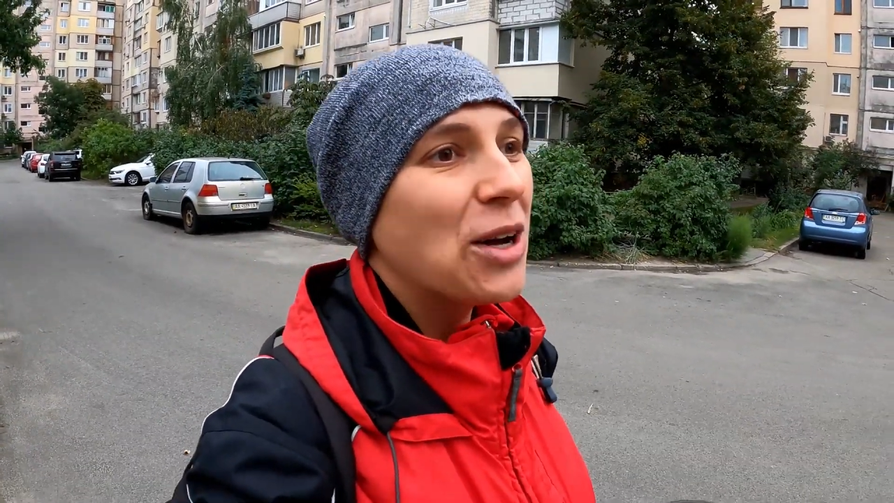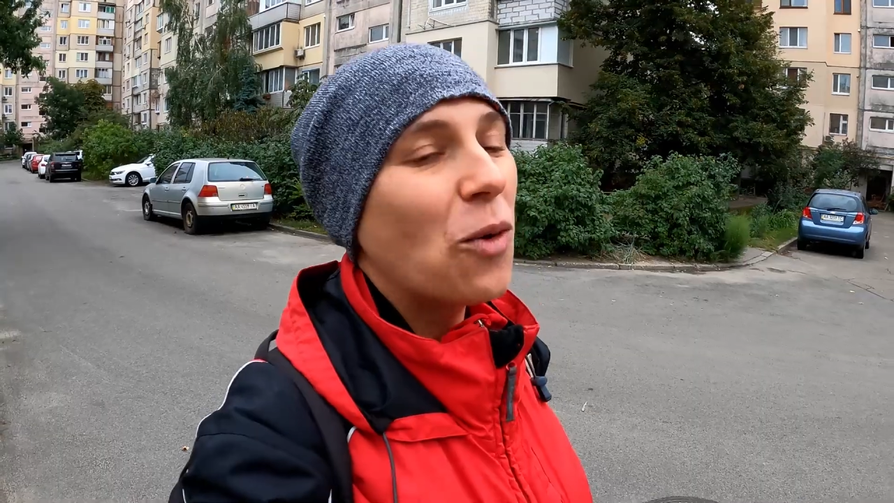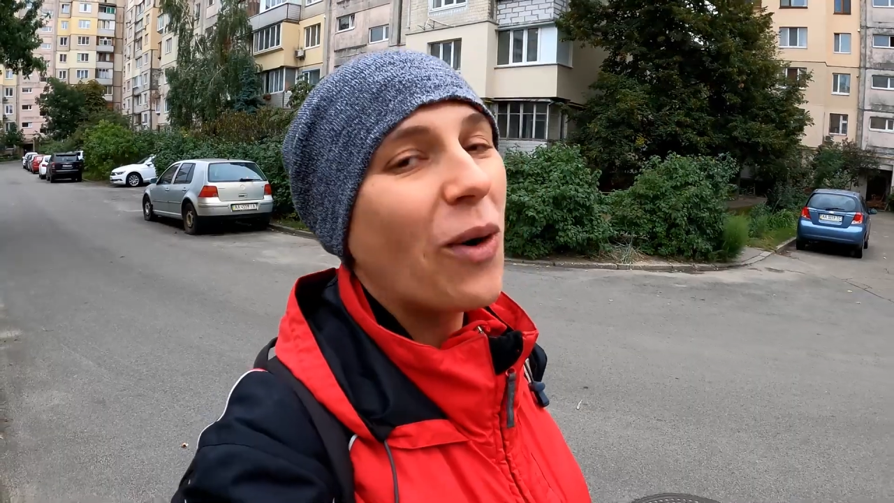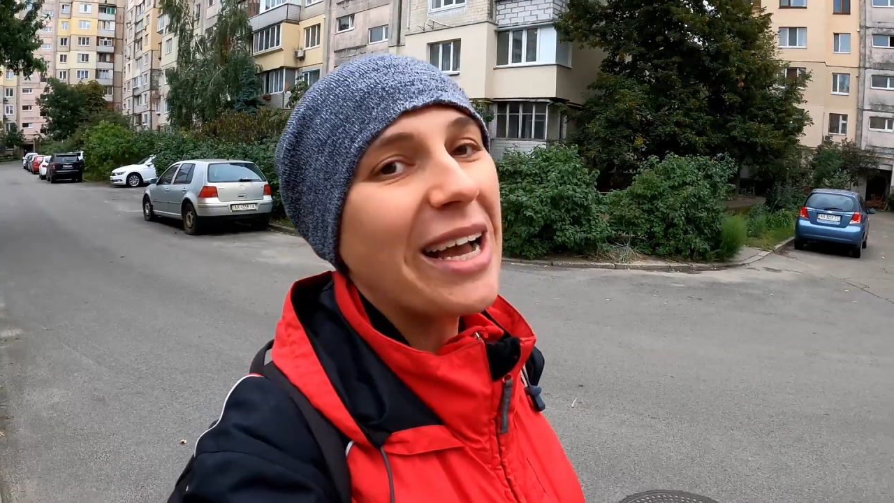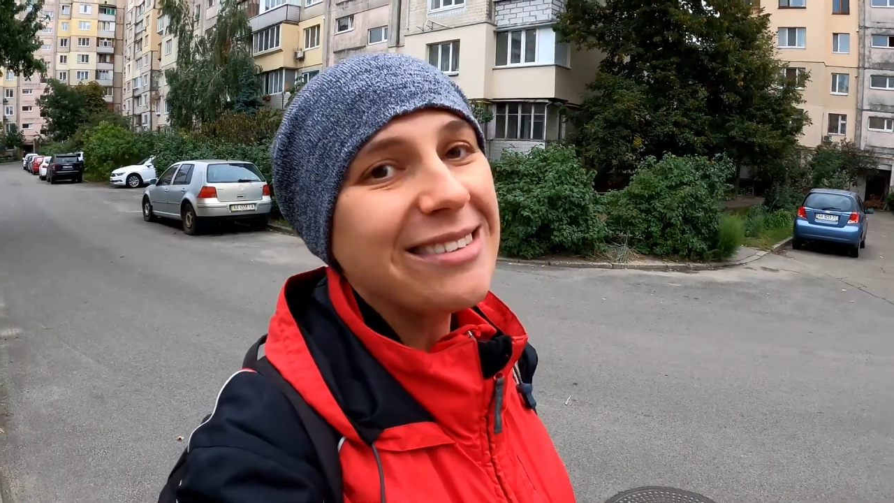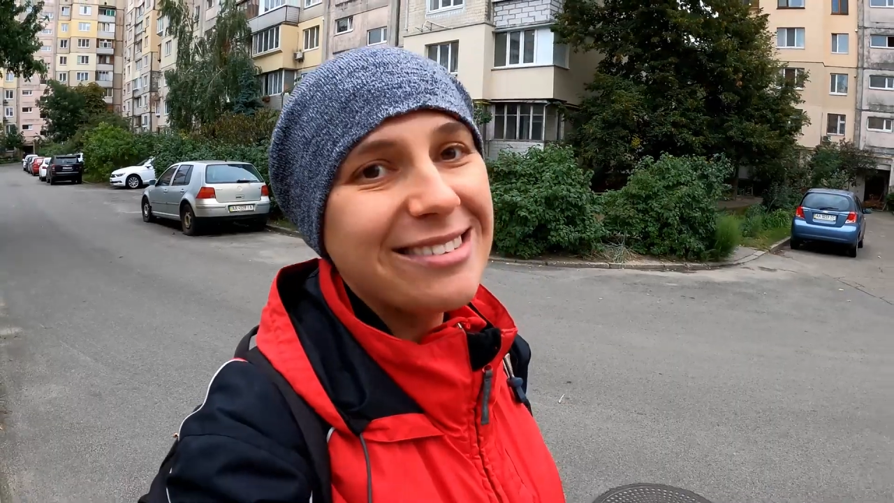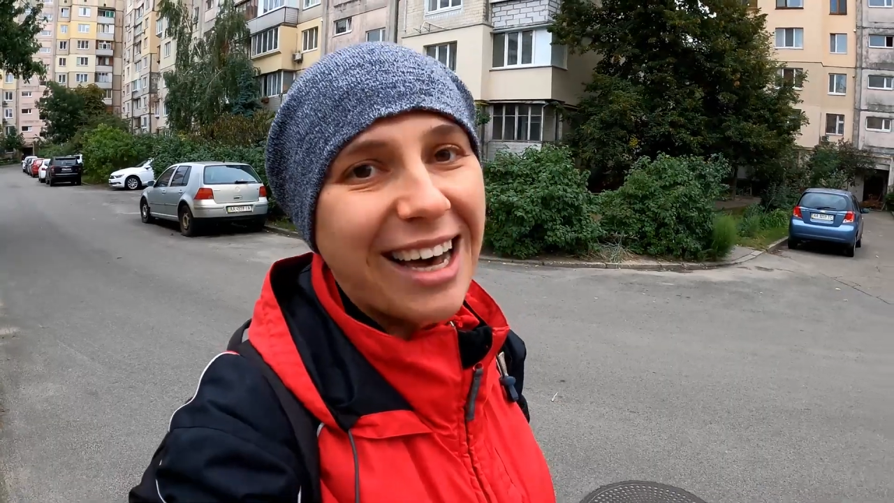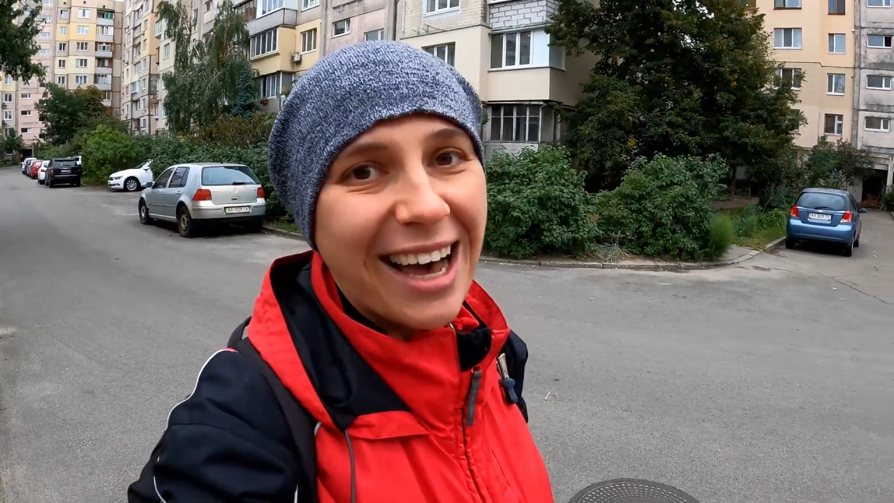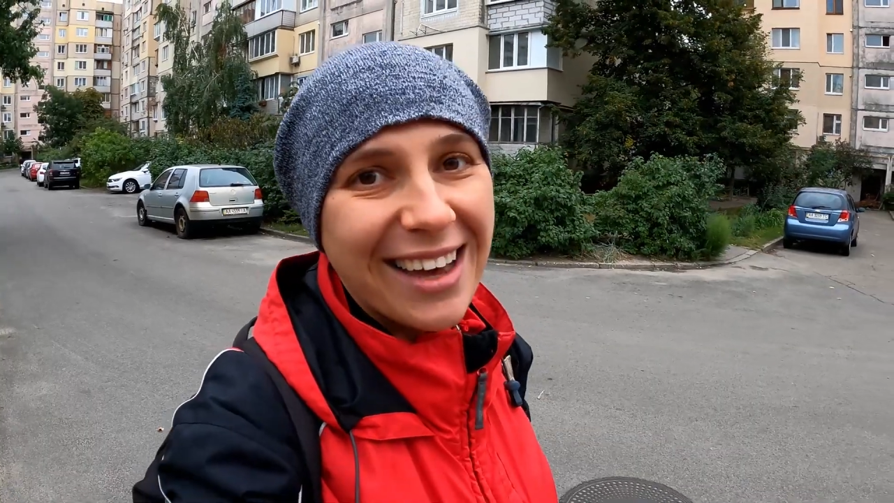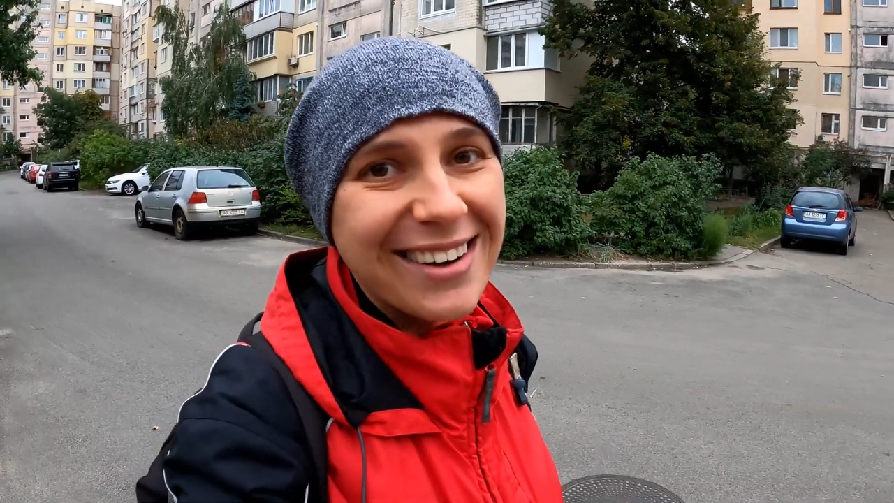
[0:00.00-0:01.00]
quite
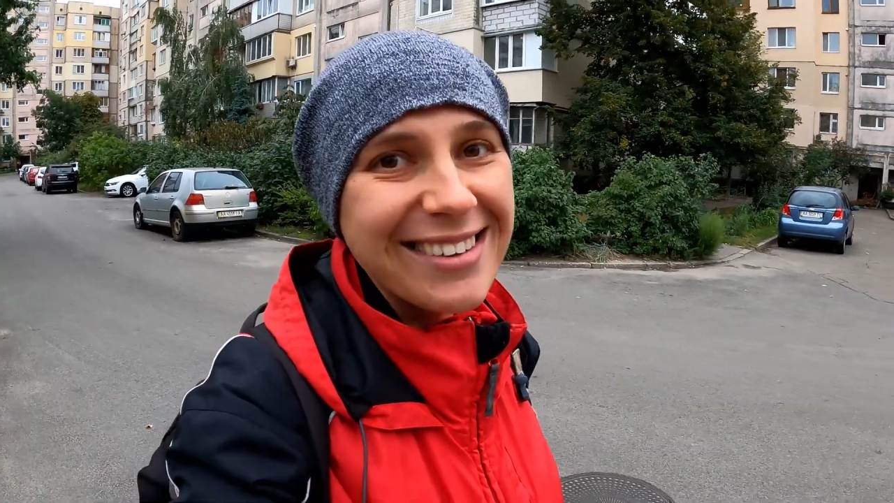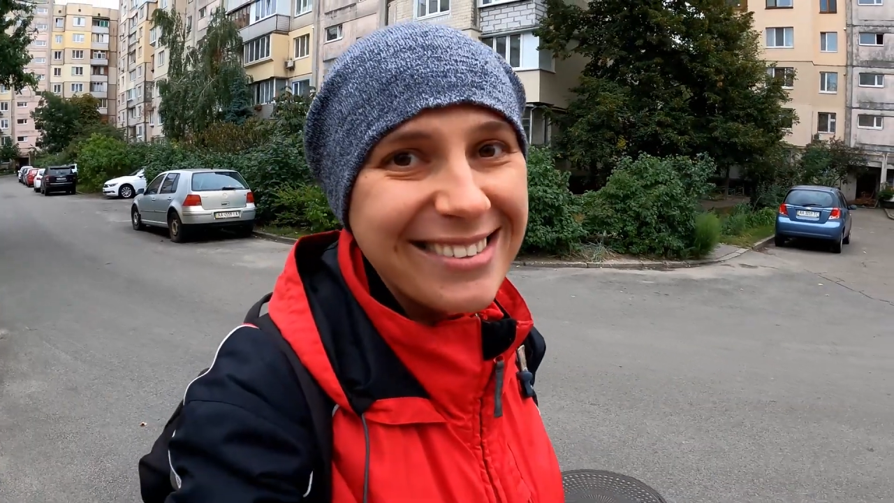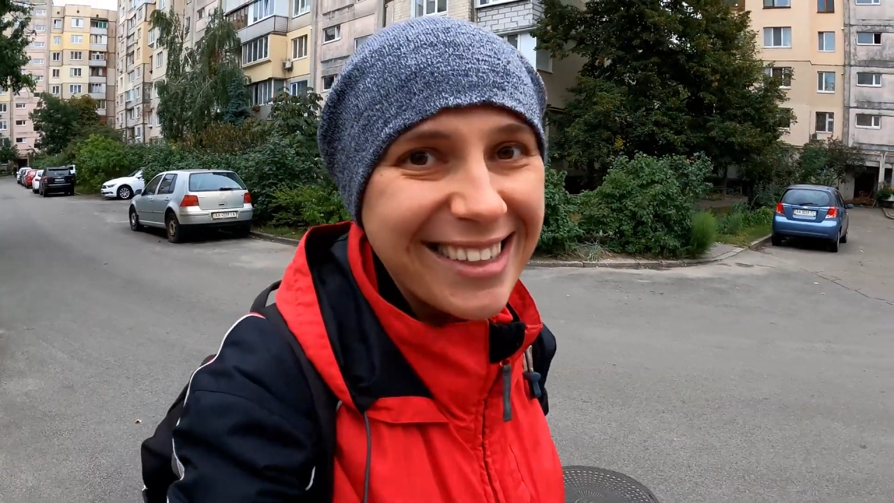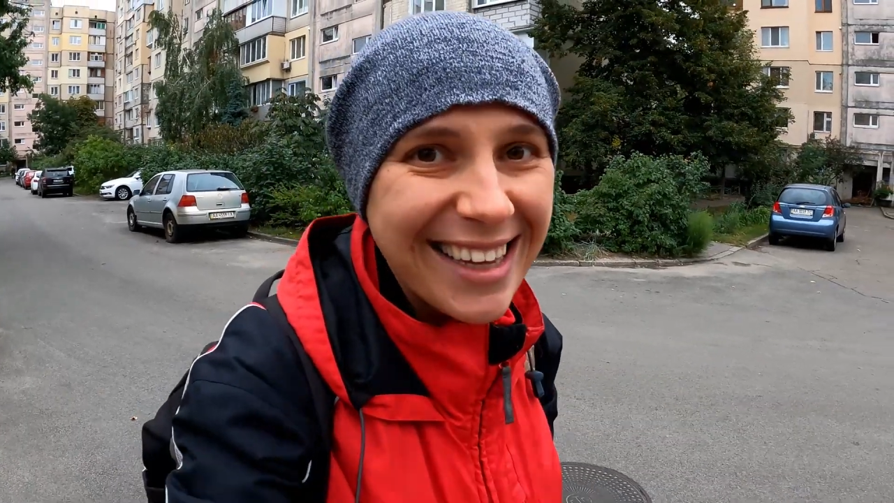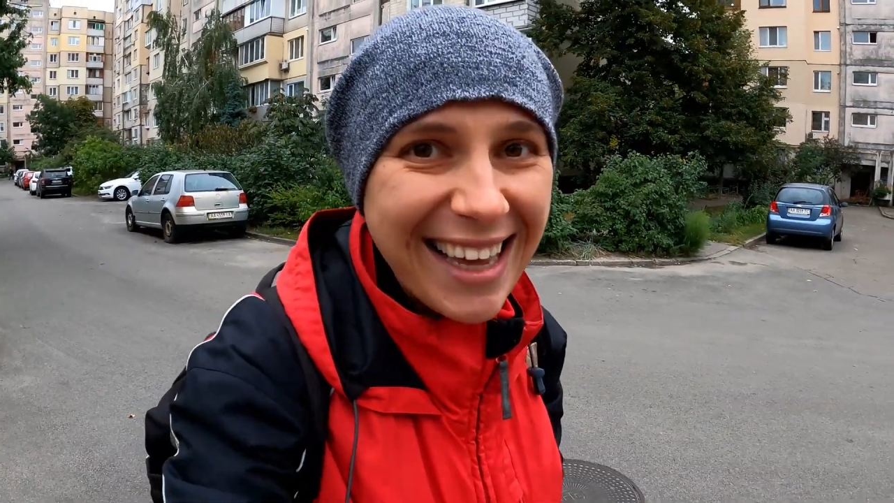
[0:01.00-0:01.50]
tired,